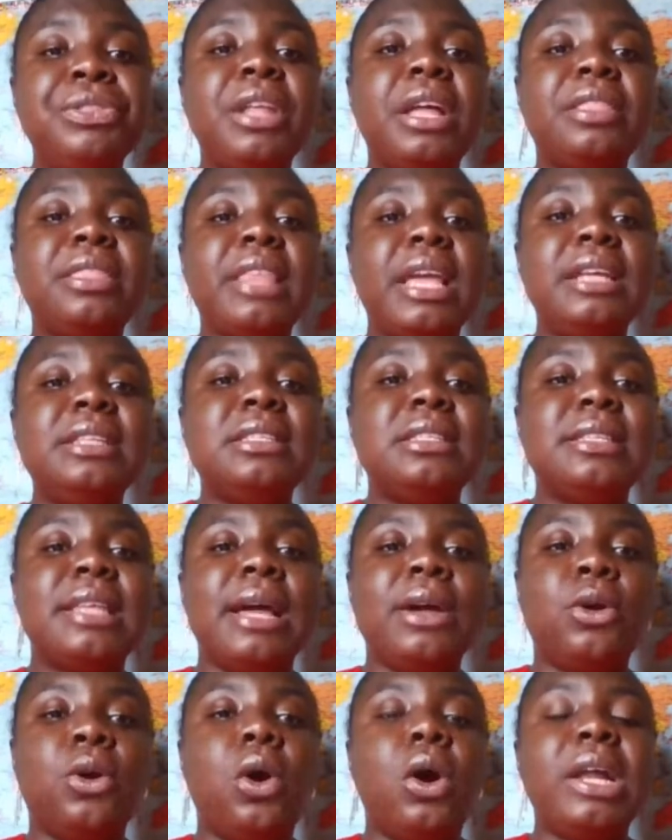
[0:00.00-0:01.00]
the things
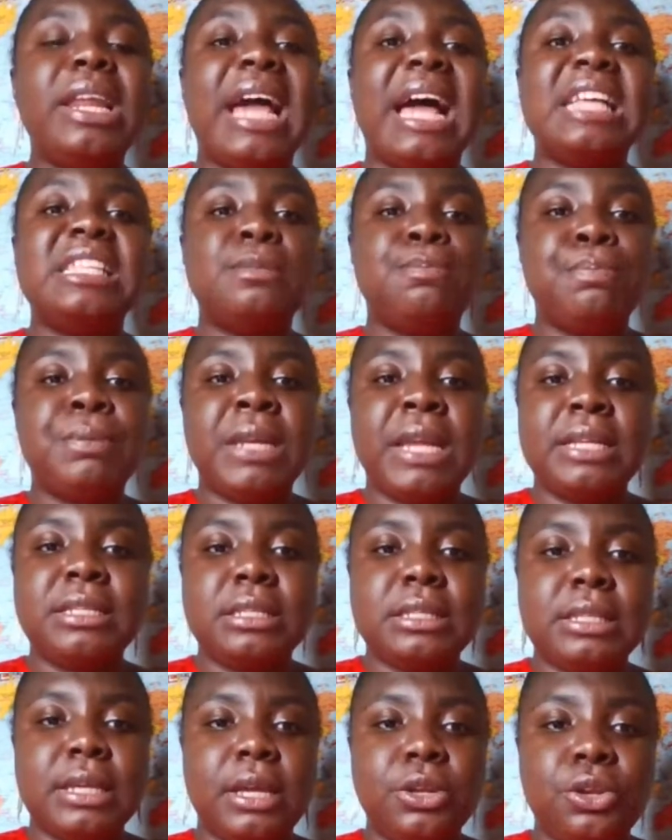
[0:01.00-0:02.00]
that God has
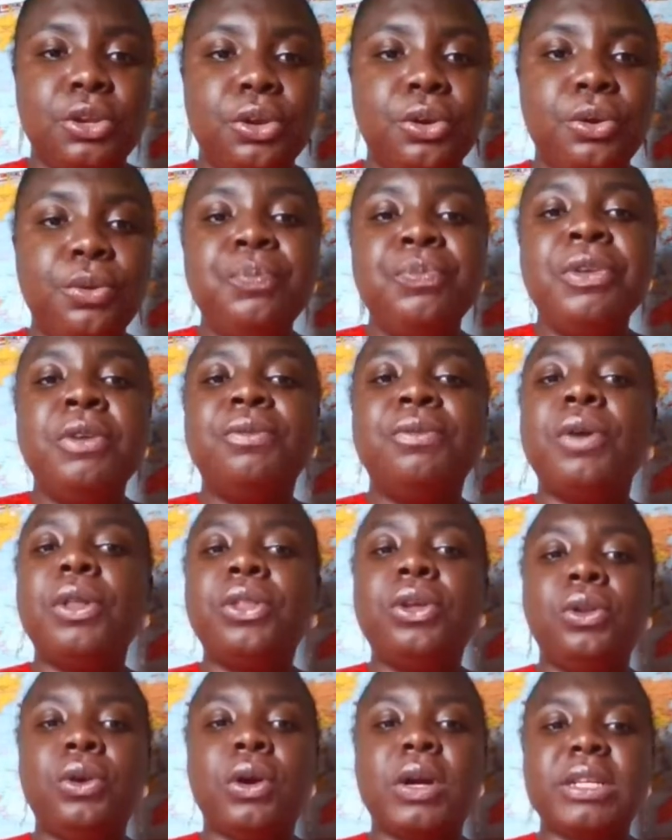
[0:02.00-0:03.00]
placed in you. For
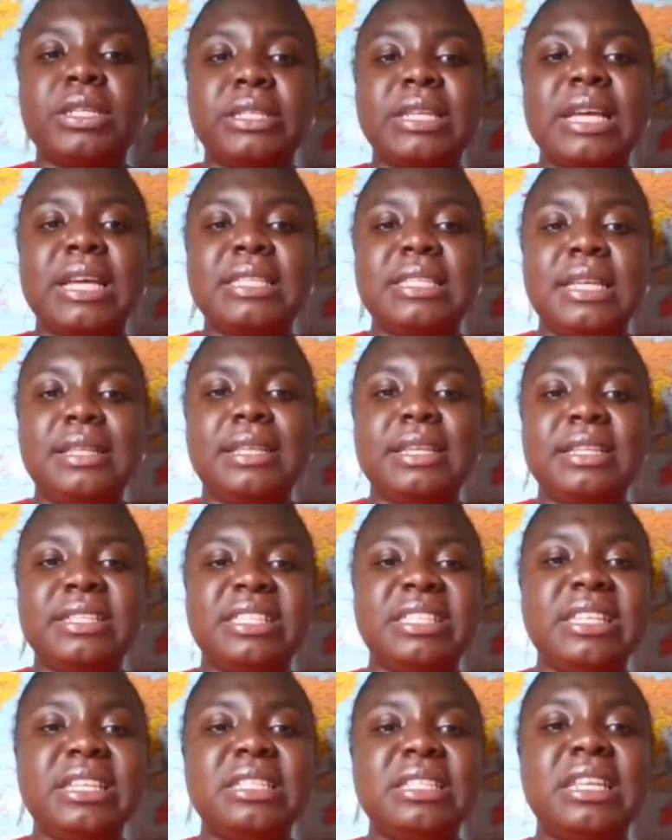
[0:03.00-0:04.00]
the Lord says, in
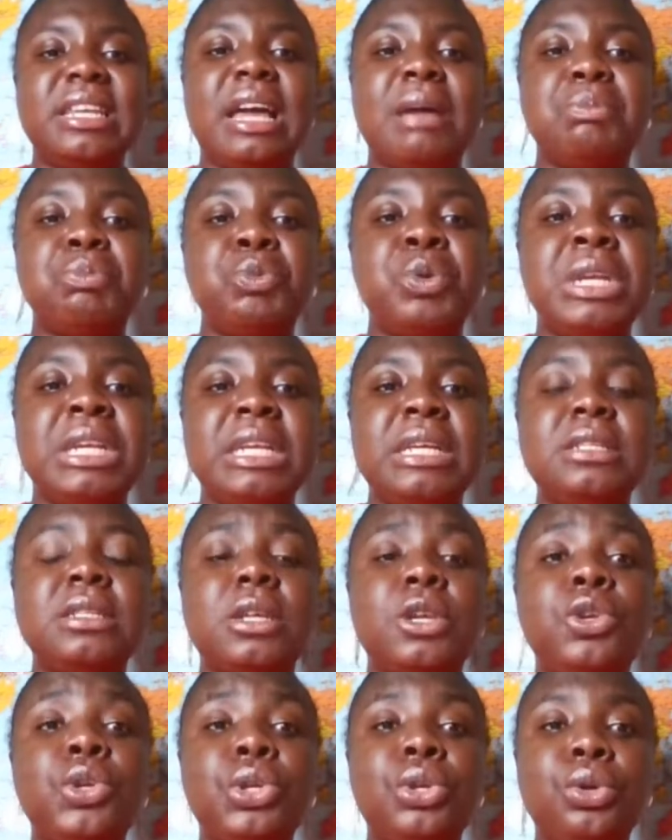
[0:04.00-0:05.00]
this season, I'm
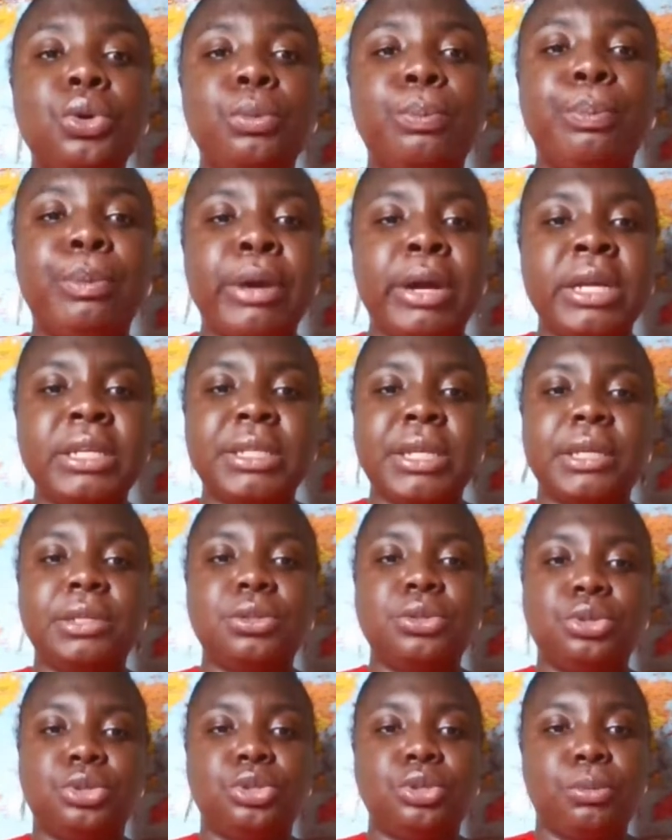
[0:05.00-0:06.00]
releasing new
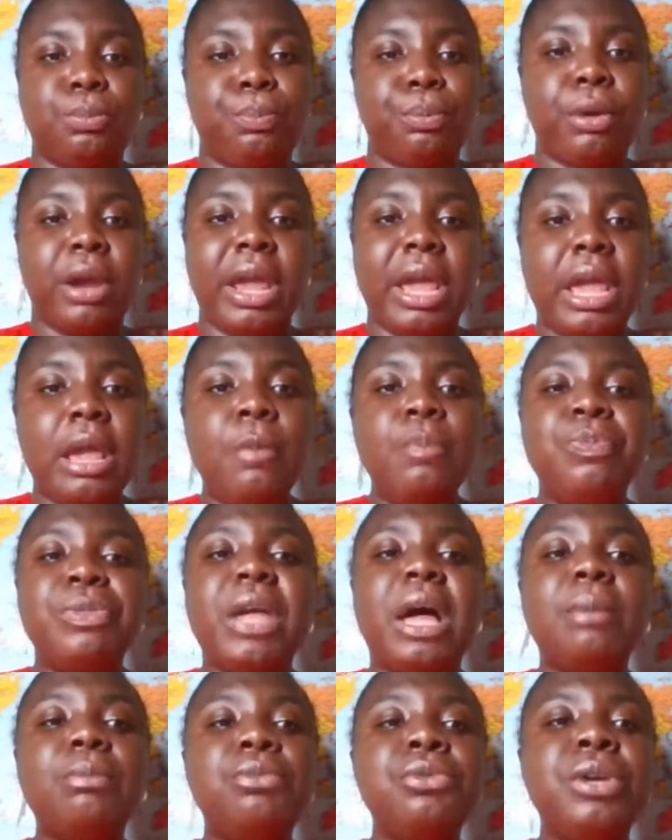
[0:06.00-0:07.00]
burdens to pray.
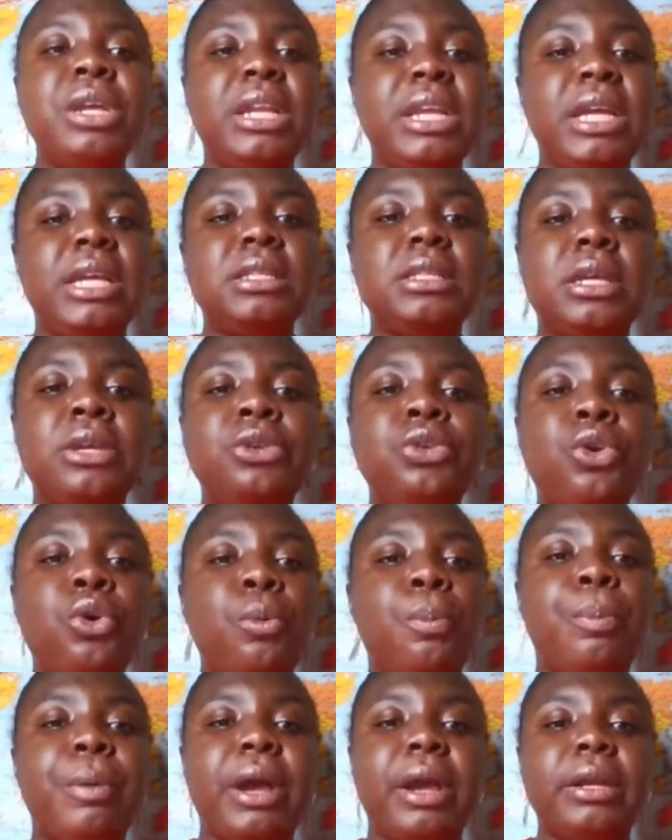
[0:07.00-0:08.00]
I'm releasing
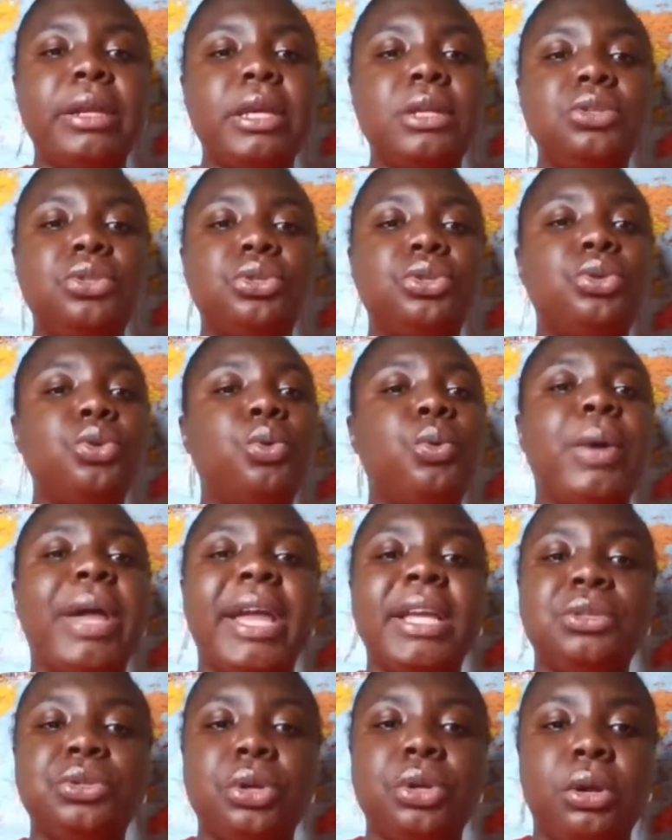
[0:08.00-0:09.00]
new burdens to
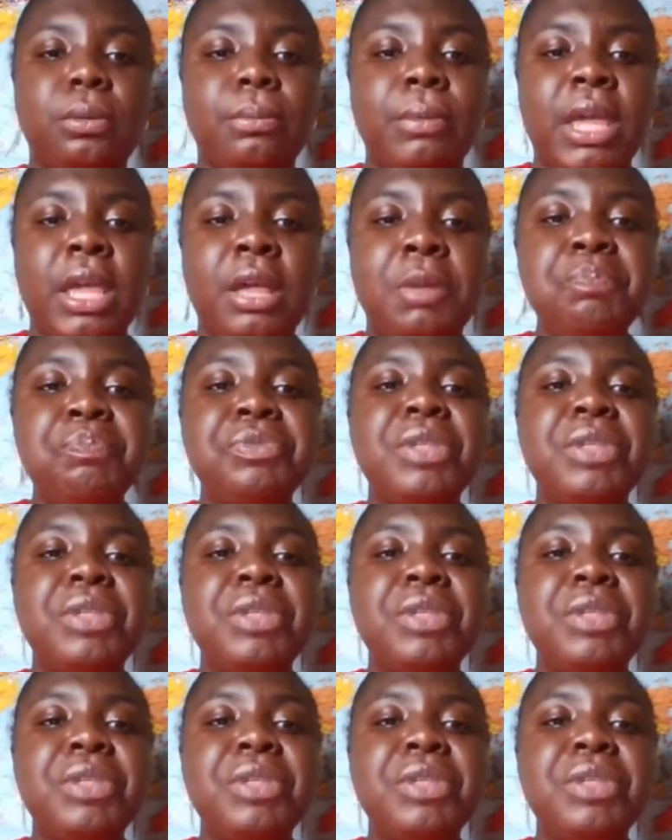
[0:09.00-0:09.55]
wait on me.